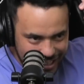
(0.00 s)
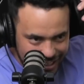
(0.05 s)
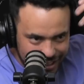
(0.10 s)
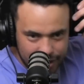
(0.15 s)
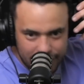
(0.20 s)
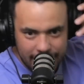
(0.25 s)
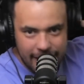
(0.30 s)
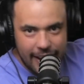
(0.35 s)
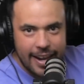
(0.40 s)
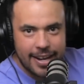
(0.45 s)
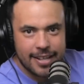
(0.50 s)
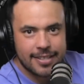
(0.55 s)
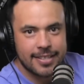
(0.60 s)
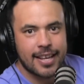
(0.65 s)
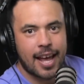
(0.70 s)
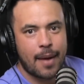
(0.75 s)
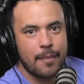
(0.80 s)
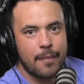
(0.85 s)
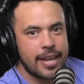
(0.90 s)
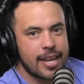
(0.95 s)
Because he
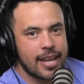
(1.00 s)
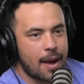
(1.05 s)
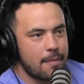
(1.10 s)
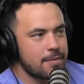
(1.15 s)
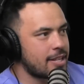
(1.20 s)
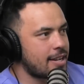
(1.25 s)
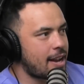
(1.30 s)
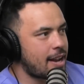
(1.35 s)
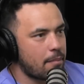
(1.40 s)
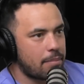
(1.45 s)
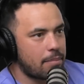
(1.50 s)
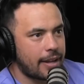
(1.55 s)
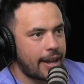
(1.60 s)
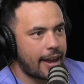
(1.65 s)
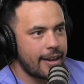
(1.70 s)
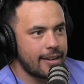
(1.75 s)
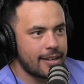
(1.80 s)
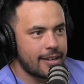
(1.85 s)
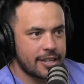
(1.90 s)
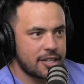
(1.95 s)
doesn't come. He comes in
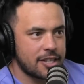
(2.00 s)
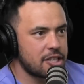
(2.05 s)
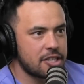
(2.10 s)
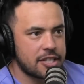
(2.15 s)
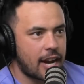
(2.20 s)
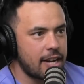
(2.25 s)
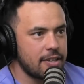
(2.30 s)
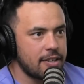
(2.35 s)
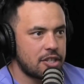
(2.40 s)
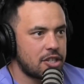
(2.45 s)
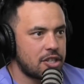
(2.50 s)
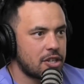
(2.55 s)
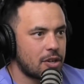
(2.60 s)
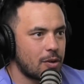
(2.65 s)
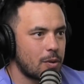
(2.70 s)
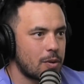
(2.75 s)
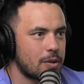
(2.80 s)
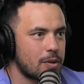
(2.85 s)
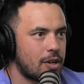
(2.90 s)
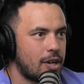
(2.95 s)
unplanned and then just changes shit
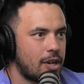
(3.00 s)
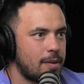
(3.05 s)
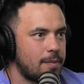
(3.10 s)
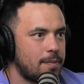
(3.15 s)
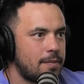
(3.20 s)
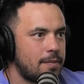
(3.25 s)
all the time.